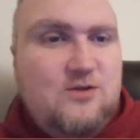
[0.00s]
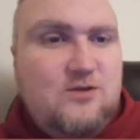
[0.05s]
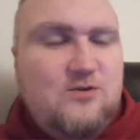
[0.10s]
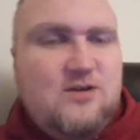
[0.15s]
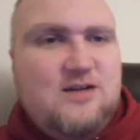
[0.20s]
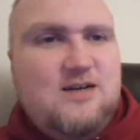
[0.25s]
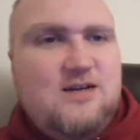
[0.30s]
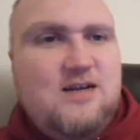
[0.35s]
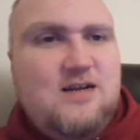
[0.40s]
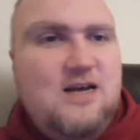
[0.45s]
You
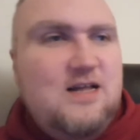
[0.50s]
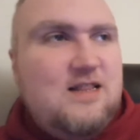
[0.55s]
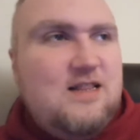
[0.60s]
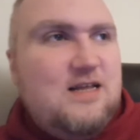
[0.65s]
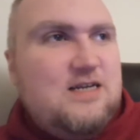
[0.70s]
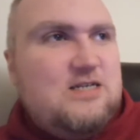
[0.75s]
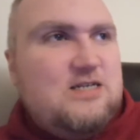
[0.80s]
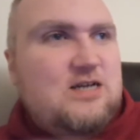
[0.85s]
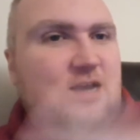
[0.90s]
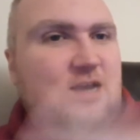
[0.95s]
can
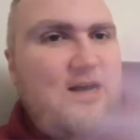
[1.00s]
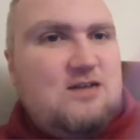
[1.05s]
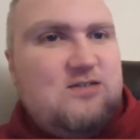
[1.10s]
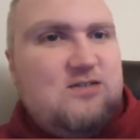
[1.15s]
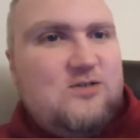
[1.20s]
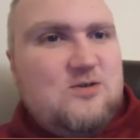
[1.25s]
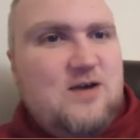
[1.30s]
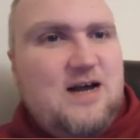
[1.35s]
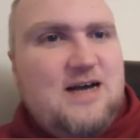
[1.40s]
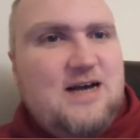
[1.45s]
like toss
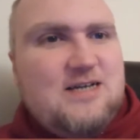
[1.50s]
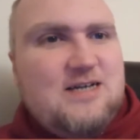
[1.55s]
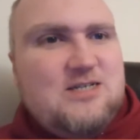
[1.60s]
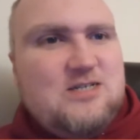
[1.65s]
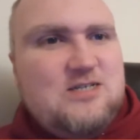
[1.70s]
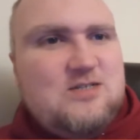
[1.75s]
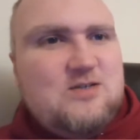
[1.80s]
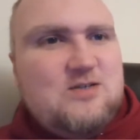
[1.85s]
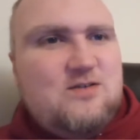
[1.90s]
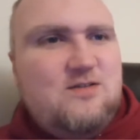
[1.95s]
your
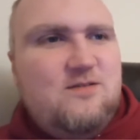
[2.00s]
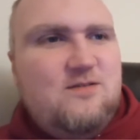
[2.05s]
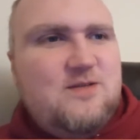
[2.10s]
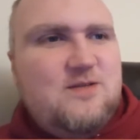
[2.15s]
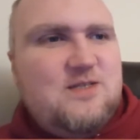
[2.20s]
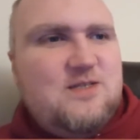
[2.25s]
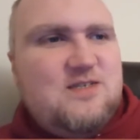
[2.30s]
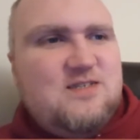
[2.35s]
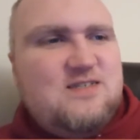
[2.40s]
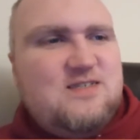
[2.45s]
ashes all over
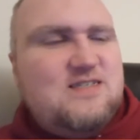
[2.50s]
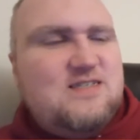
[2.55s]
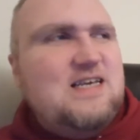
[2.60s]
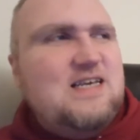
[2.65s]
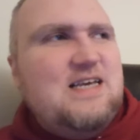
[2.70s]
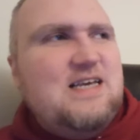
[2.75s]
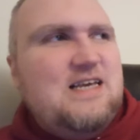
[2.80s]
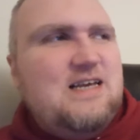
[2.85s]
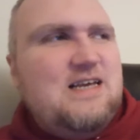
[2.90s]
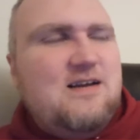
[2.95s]
the
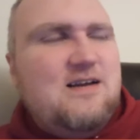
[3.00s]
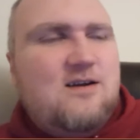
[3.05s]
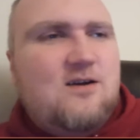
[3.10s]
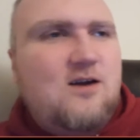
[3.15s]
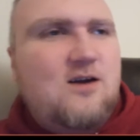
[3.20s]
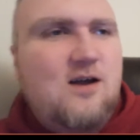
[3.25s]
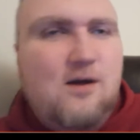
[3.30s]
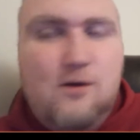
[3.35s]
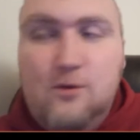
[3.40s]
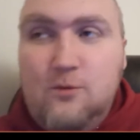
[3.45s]
sea
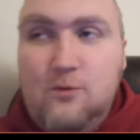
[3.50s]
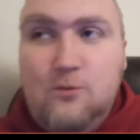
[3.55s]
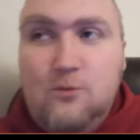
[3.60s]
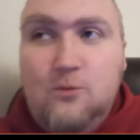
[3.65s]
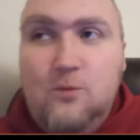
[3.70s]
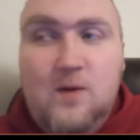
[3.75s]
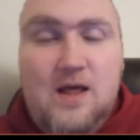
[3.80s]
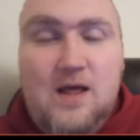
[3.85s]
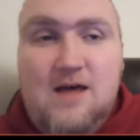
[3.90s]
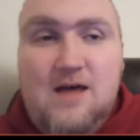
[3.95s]
or or
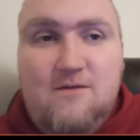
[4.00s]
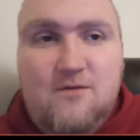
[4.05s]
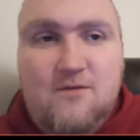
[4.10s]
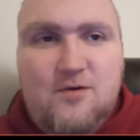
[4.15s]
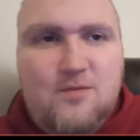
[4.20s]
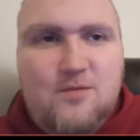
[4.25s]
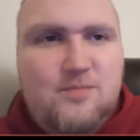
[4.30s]
whatever.